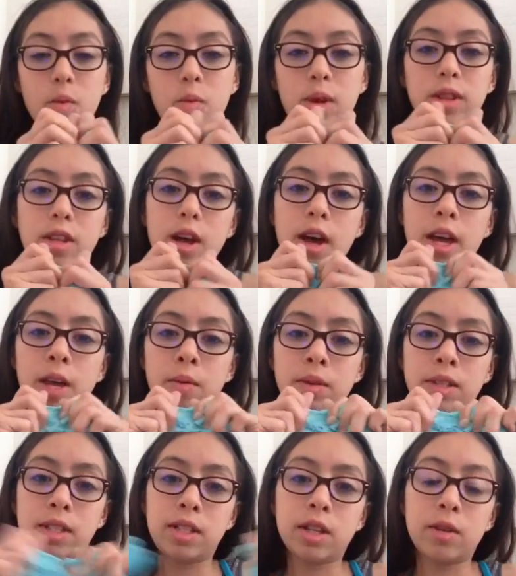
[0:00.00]
we thought it
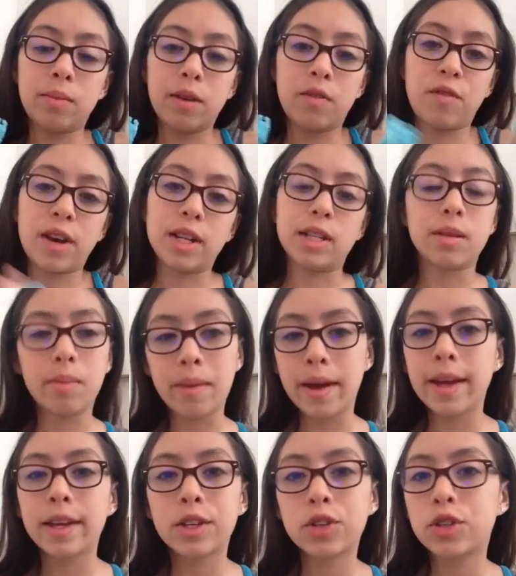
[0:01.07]
would still be fun to
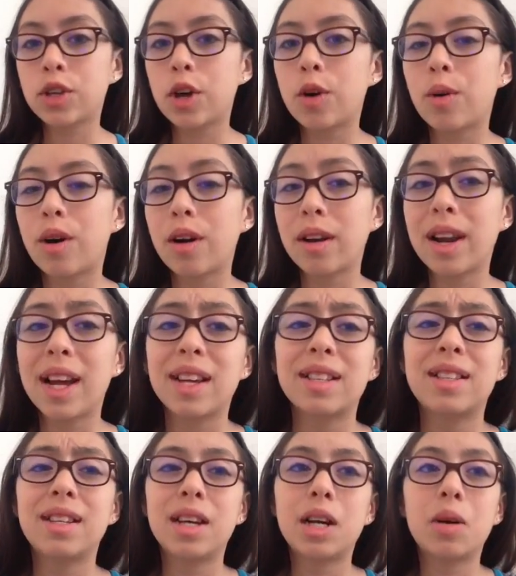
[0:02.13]
make. So our
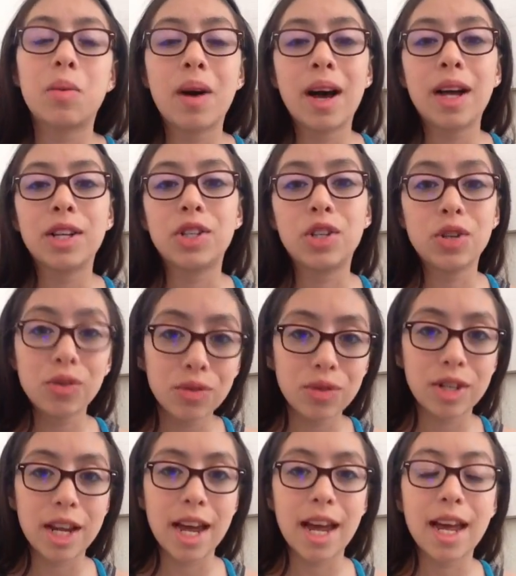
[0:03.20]
next DIY
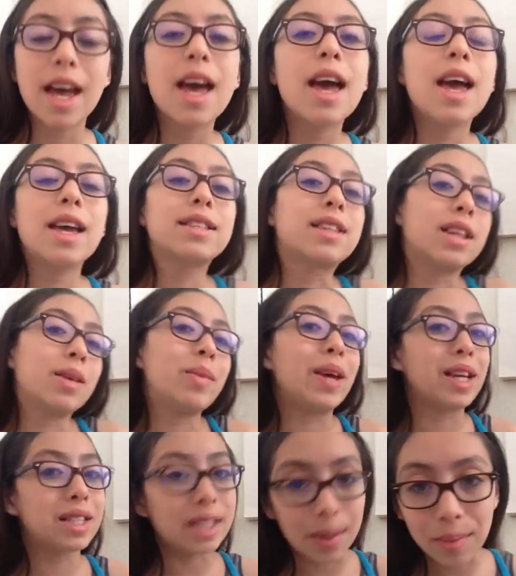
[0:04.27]
Tuesday is going to
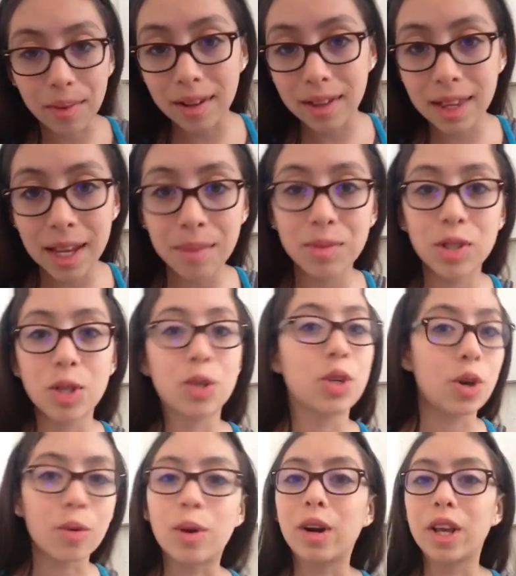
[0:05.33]
be a summer theme, so
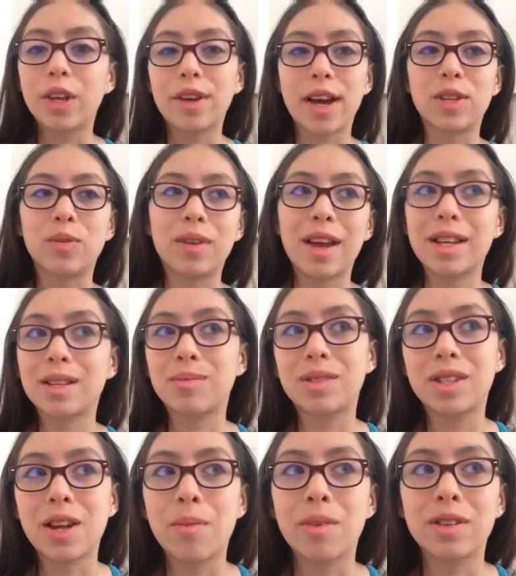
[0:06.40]
don't worry, you guys will get some
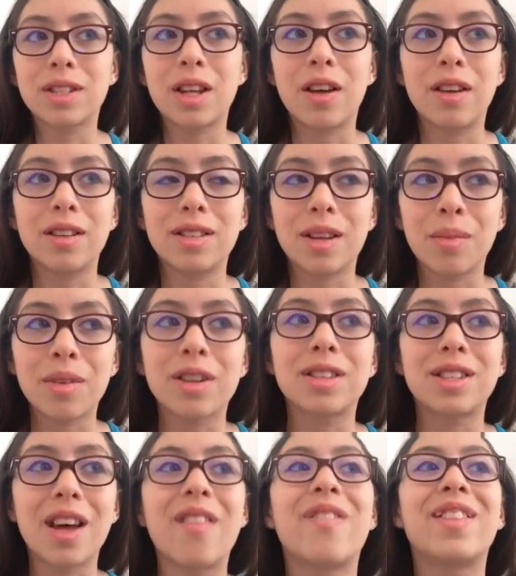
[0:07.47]
summer
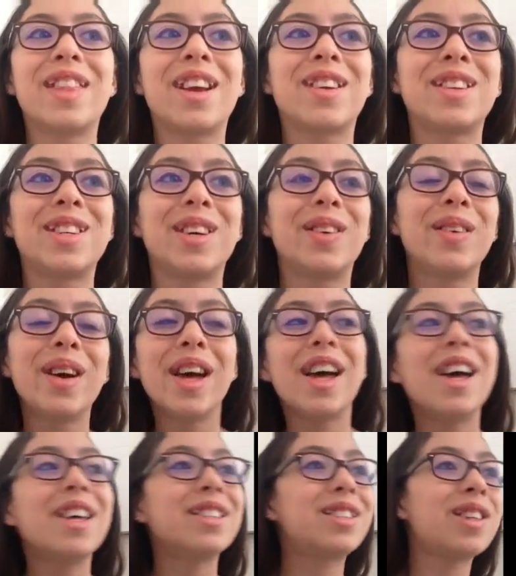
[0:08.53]
stuff in there too.
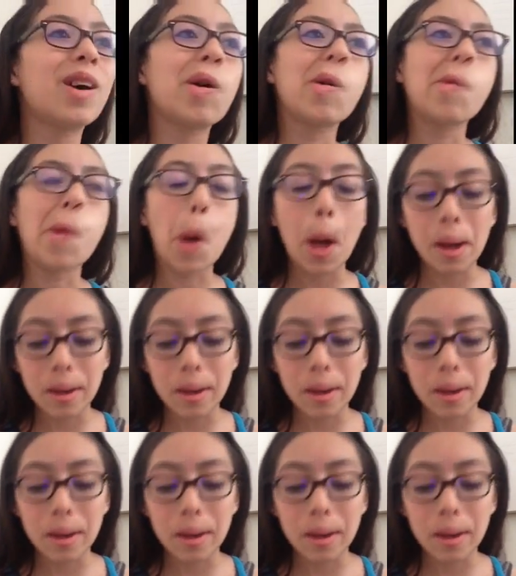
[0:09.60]
So